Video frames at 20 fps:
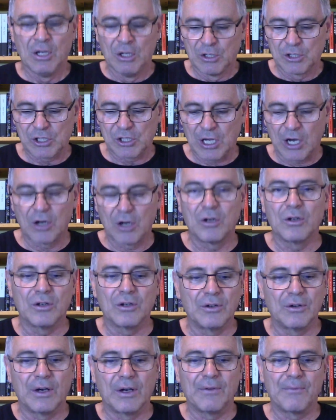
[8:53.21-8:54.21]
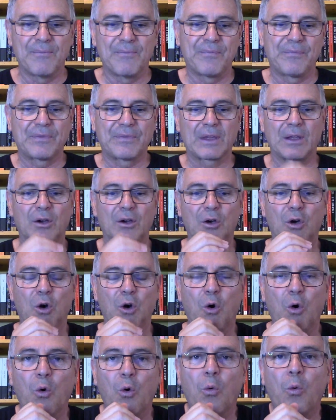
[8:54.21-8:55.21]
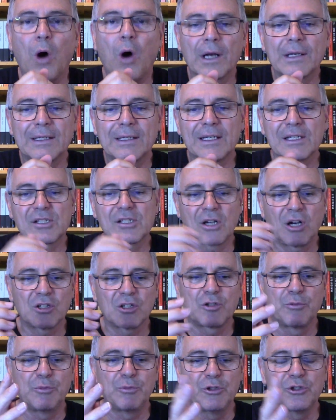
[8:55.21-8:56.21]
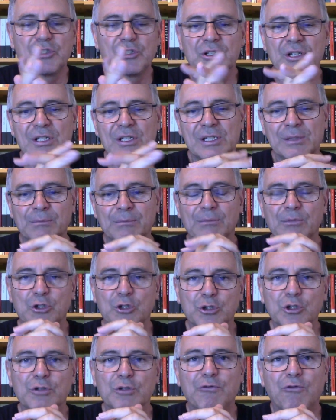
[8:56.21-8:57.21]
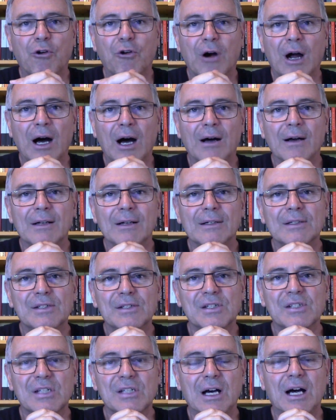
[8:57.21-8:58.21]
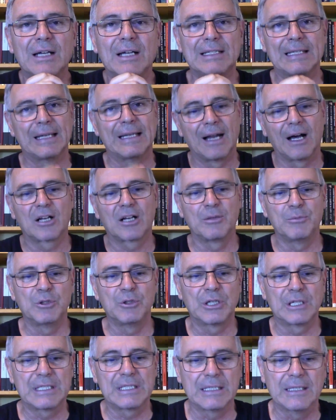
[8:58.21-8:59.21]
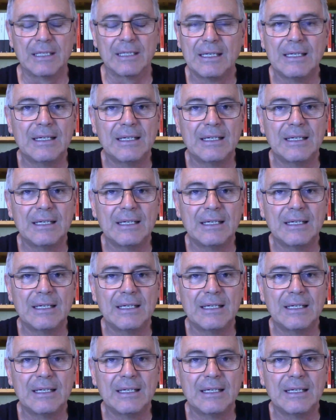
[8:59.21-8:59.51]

So what does contributionism do for our society and our community?